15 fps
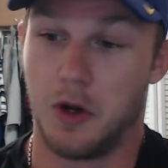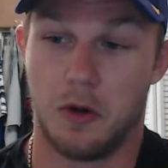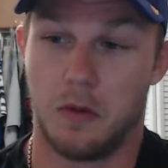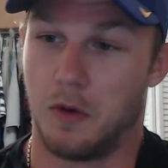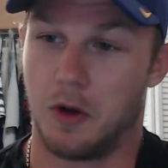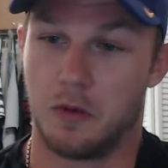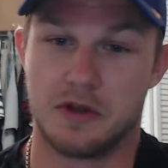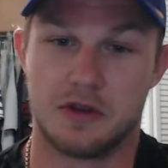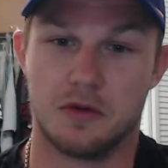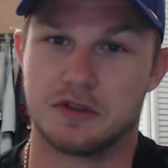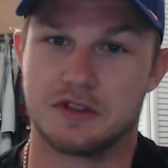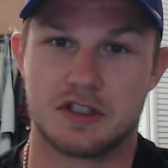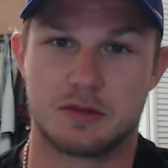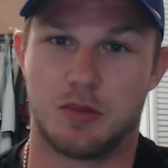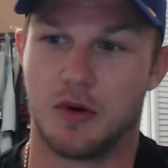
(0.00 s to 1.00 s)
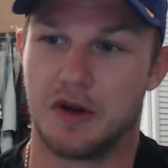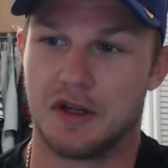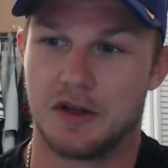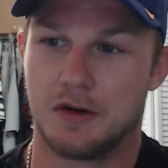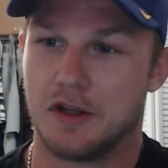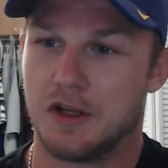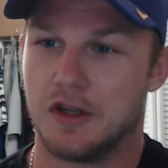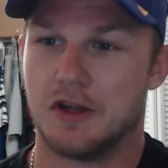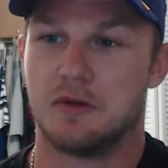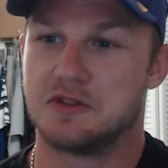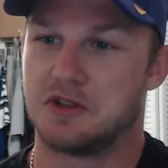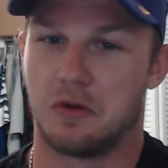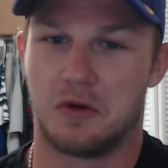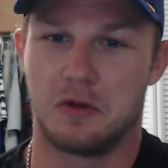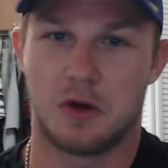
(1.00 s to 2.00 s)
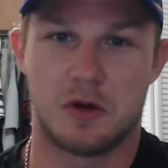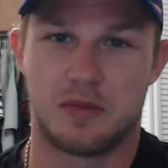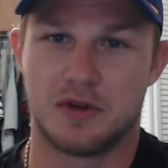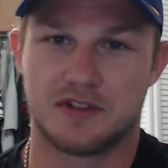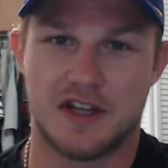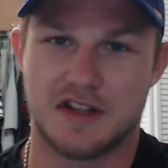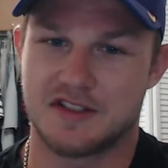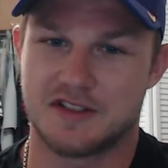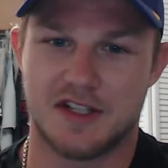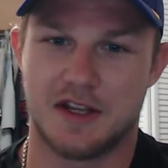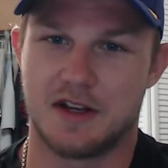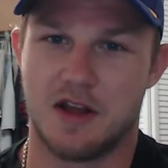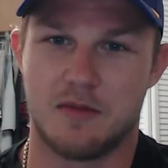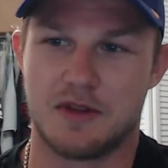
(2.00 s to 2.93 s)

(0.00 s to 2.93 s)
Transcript: what do we do at this point we don't really want to put texas a&m in